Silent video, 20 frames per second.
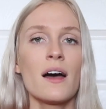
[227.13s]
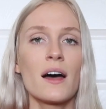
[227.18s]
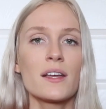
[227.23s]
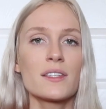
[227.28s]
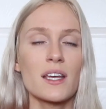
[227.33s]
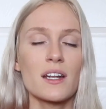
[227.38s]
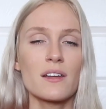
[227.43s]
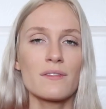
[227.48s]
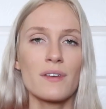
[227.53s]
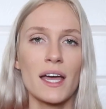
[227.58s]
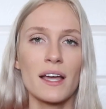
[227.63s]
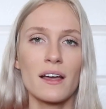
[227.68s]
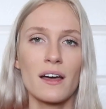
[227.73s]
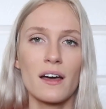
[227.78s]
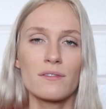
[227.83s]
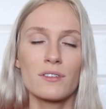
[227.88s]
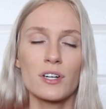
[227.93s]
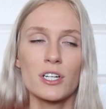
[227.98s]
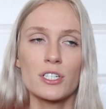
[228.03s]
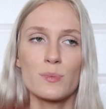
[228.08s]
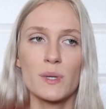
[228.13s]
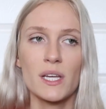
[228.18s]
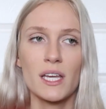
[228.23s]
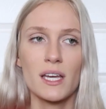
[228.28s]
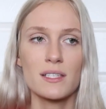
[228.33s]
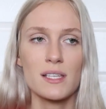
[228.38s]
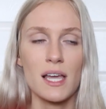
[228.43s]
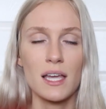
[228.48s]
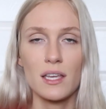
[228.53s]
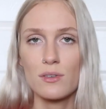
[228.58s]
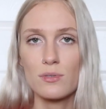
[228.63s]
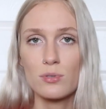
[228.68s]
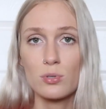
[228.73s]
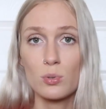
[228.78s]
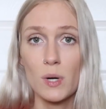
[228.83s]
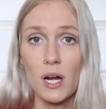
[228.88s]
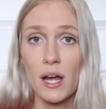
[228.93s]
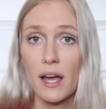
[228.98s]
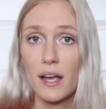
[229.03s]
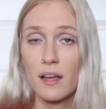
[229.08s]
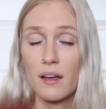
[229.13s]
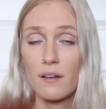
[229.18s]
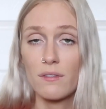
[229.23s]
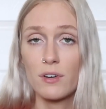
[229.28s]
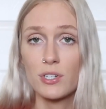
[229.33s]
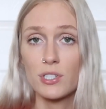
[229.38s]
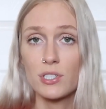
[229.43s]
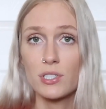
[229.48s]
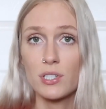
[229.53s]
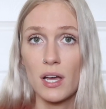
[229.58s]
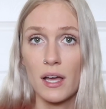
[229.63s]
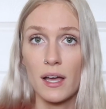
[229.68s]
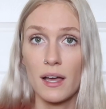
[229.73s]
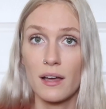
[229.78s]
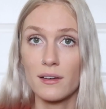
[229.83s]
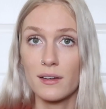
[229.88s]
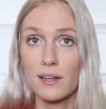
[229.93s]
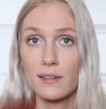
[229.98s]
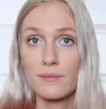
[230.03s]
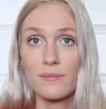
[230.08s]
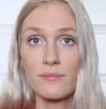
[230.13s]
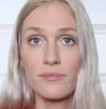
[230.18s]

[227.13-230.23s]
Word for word: a ton of high coverage because I used to wear high coverage uh,